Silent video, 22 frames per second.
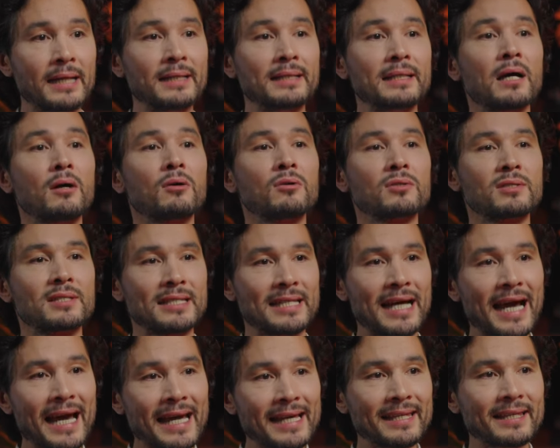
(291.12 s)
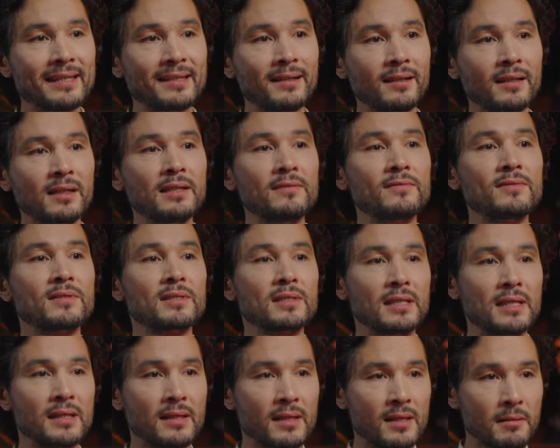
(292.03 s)
and our psyche lives
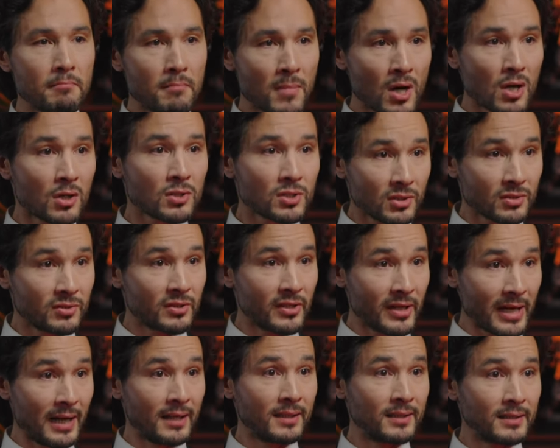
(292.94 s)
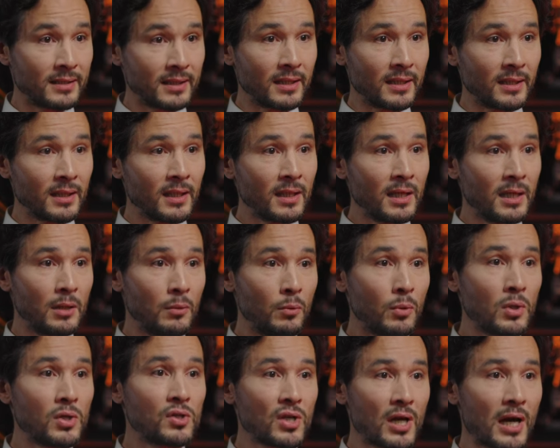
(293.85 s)
in the modern reality in
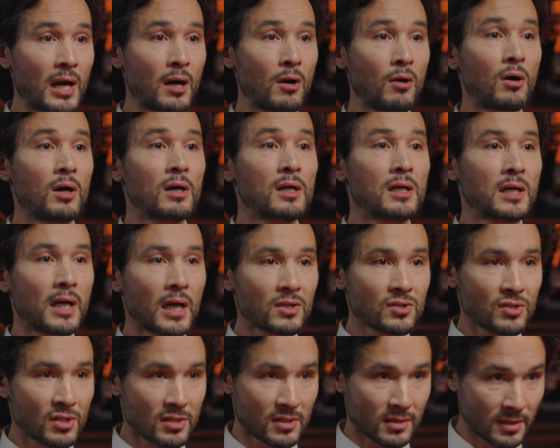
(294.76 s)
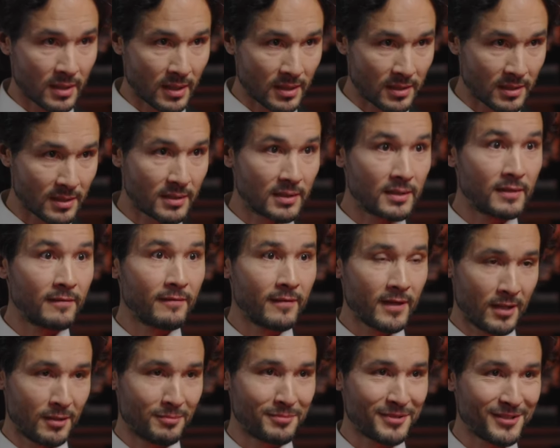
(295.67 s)
which our consciousness
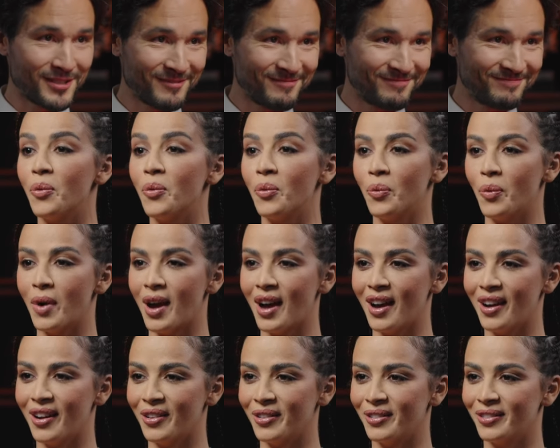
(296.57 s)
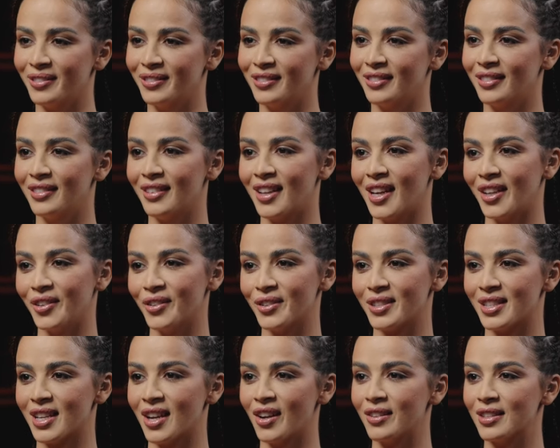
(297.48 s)
develops. Wow, Lado
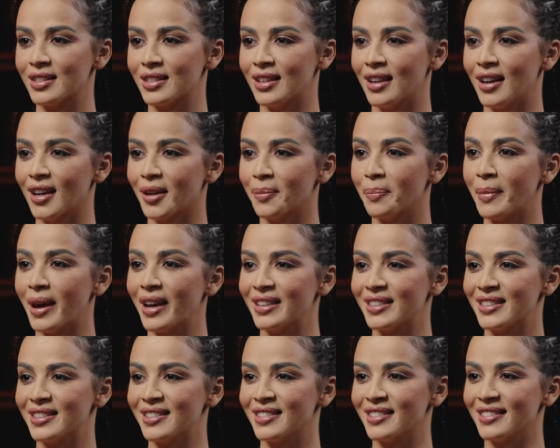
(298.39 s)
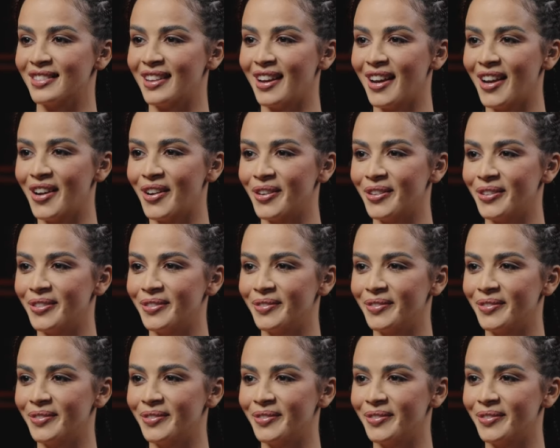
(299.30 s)
sounds like Master Dao.